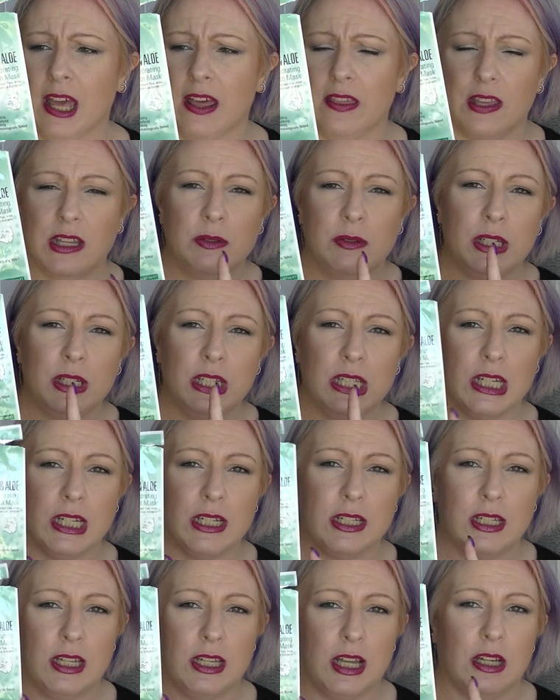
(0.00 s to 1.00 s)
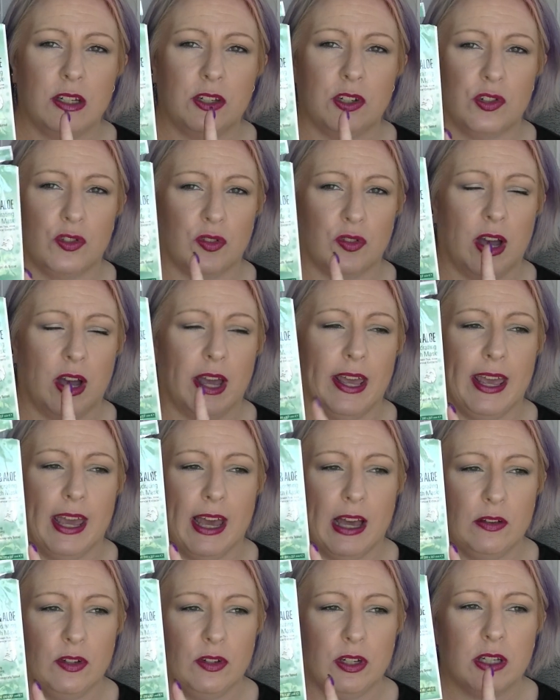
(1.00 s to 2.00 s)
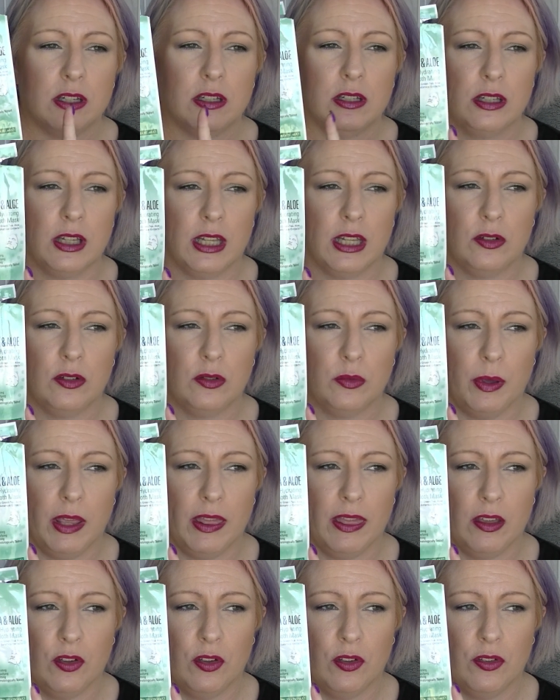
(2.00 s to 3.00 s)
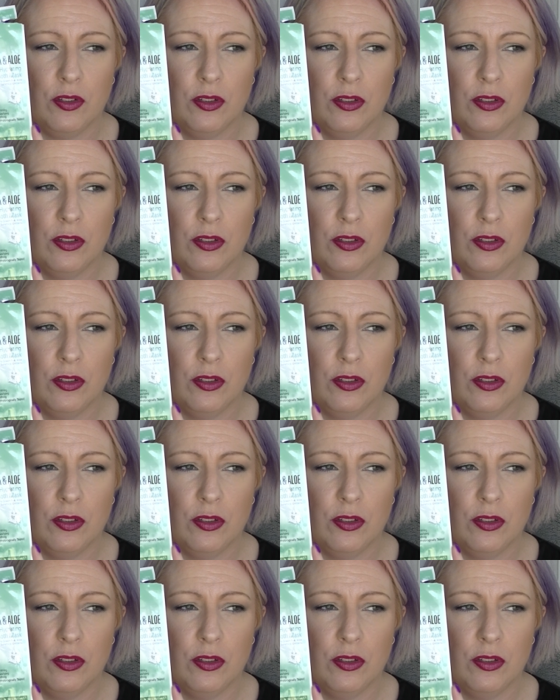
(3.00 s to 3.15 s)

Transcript: This one did start to dry out a little bit though.